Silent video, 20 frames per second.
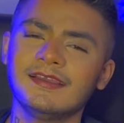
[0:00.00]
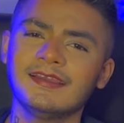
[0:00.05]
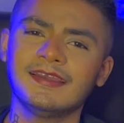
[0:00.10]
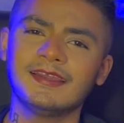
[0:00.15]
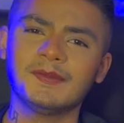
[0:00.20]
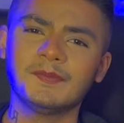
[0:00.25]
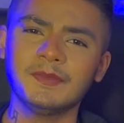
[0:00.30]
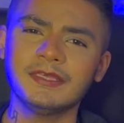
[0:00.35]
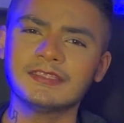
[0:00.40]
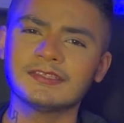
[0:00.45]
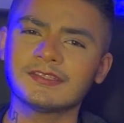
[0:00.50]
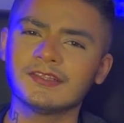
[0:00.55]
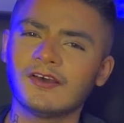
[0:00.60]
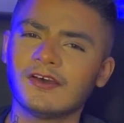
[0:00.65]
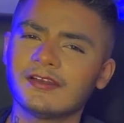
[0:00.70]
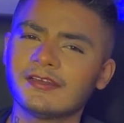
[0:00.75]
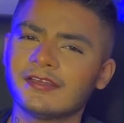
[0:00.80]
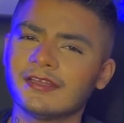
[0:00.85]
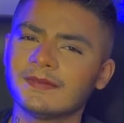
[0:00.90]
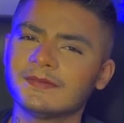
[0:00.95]
It means a
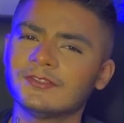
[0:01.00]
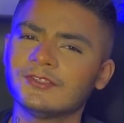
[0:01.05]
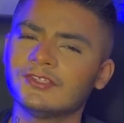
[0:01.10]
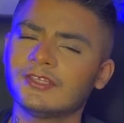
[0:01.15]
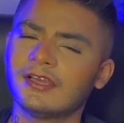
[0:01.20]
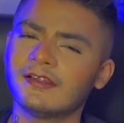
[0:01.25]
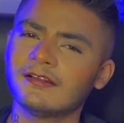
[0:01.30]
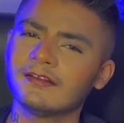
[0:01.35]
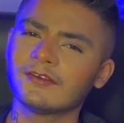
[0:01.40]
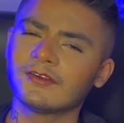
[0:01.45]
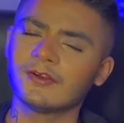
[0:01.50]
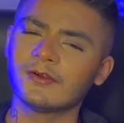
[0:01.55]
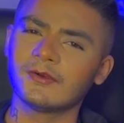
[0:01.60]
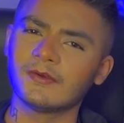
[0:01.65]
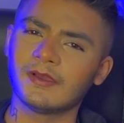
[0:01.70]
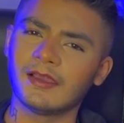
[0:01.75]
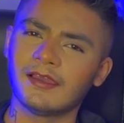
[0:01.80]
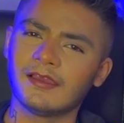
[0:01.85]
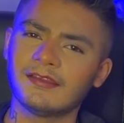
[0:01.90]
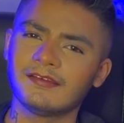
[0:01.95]
lot. It helps the channel
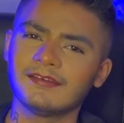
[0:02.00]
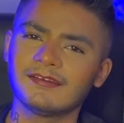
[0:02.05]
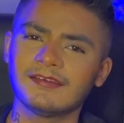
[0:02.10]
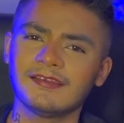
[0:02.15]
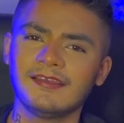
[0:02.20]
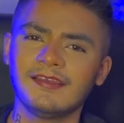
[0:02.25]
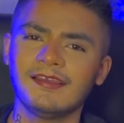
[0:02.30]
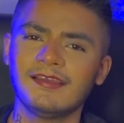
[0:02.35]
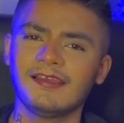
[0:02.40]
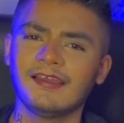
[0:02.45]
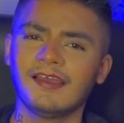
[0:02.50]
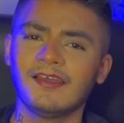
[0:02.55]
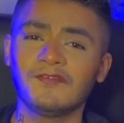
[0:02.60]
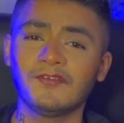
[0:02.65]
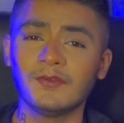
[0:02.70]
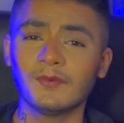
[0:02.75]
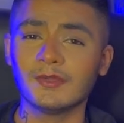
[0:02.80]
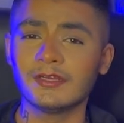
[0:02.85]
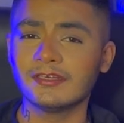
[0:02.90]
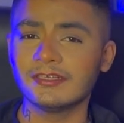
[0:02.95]
grow. And
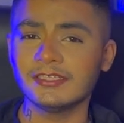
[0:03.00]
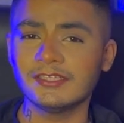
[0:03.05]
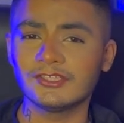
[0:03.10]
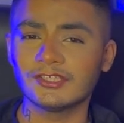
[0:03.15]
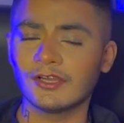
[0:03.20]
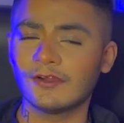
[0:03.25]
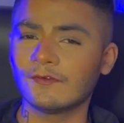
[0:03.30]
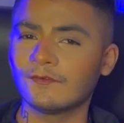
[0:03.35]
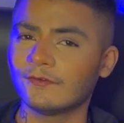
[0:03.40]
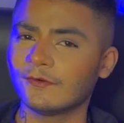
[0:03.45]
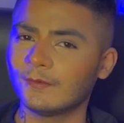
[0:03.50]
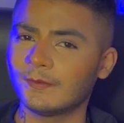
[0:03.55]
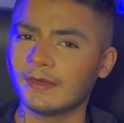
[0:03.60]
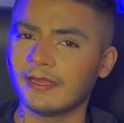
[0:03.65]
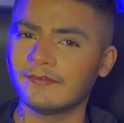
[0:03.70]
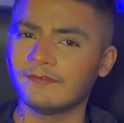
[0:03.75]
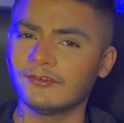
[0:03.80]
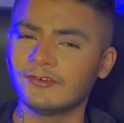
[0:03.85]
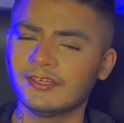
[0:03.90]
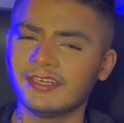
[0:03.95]
if you want to reach out for a
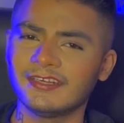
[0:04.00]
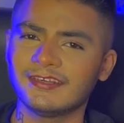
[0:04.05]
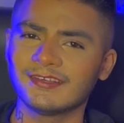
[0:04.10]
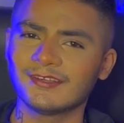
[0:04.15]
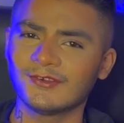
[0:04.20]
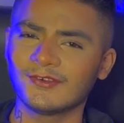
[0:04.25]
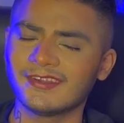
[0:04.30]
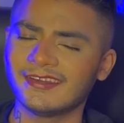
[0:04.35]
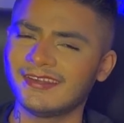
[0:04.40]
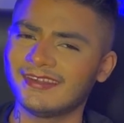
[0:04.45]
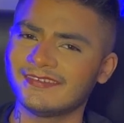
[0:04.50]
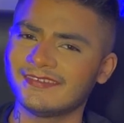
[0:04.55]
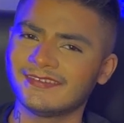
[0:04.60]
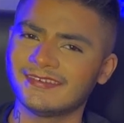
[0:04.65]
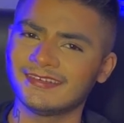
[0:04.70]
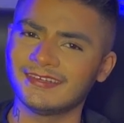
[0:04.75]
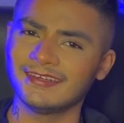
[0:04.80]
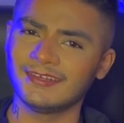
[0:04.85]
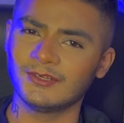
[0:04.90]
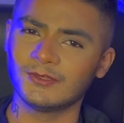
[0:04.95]
private reading, you can
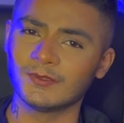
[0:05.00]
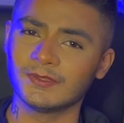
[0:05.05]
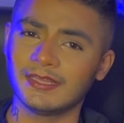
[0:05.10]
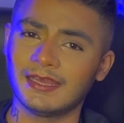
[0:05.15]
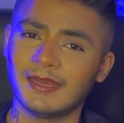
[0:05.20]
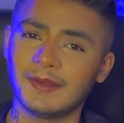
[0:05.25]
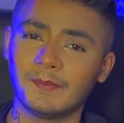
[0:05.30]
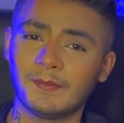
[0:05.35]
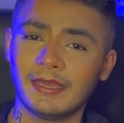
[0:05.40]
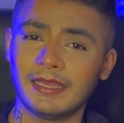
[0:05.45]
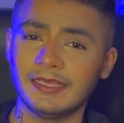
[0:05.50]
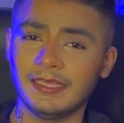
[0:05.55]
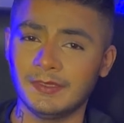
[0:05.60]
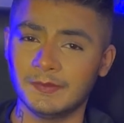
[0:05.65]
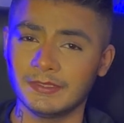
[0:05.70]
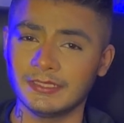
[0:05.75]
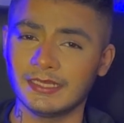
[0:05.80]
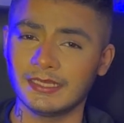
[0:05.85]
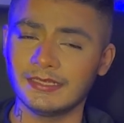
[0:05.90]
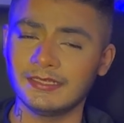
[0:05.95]
definitely do that. My
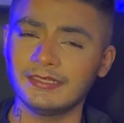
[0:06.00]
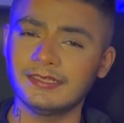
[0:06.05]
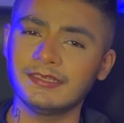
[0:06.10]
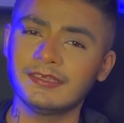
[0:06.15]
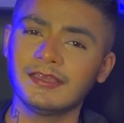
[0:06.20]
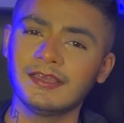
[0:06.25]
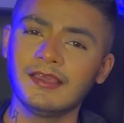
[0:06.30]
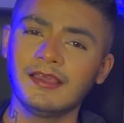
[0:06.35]
email ID